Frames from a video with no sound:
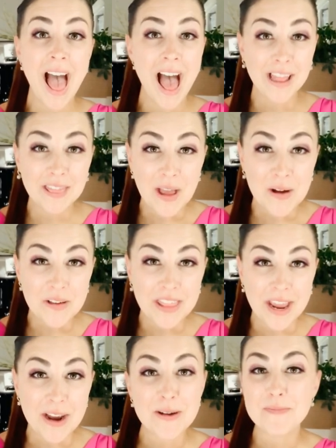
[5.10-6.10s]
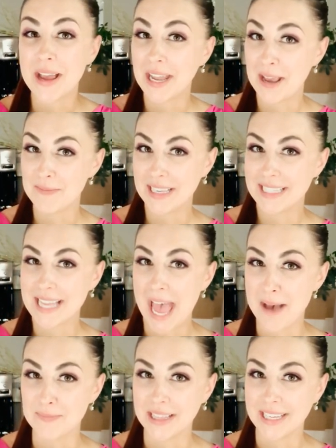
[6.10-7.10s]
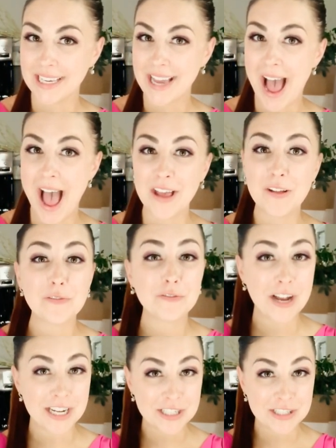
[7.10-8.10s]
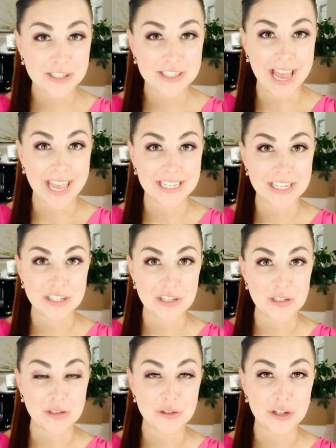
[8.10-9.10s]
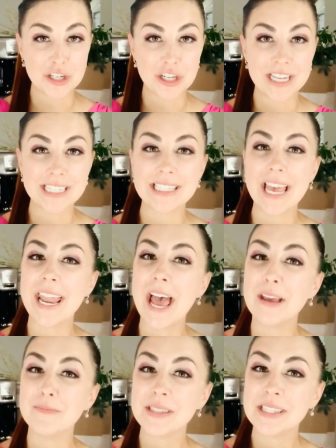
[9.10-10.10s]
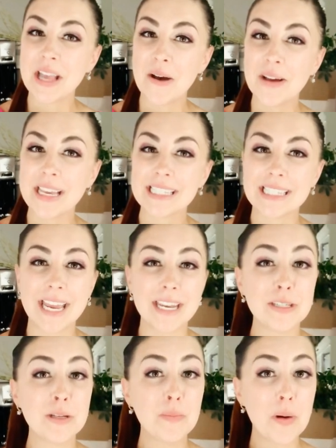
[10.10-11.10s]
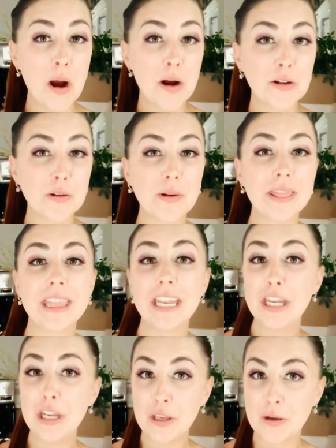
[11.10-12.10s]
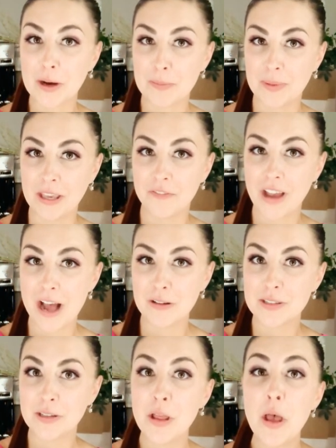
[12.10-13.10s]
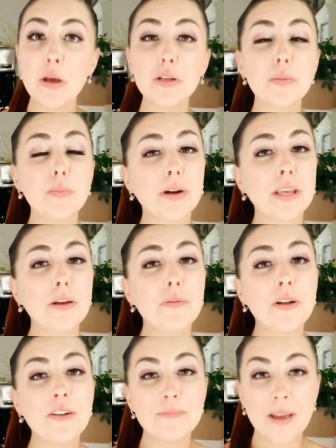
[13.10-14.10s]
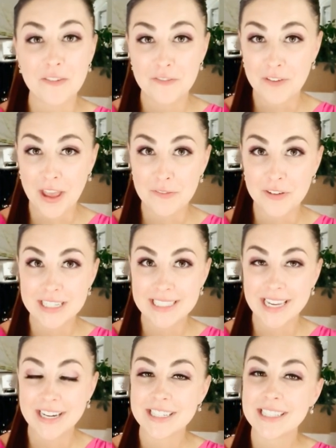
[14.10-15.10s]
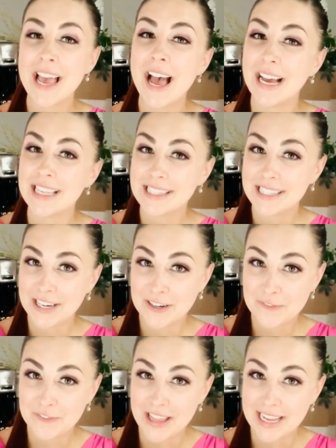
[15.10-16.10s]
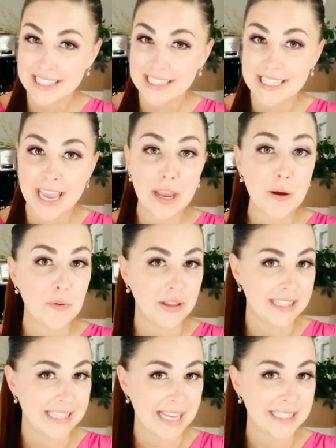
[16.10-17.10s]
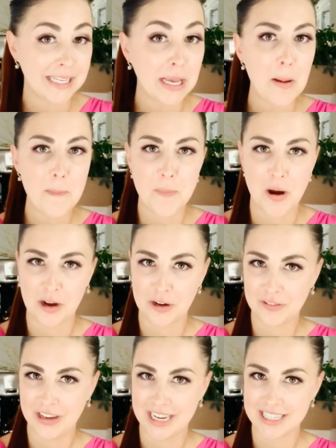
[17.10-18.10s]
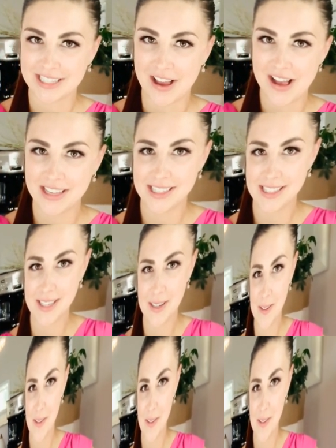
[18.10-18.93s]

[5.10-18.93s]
Hello there, my name is Emily Kyle, registered dietitian nutritionist, and I am so excited to partner with the New York Beef Council to bring you one of my favorite dinners, a seared flank steak with zesty margarita sauce.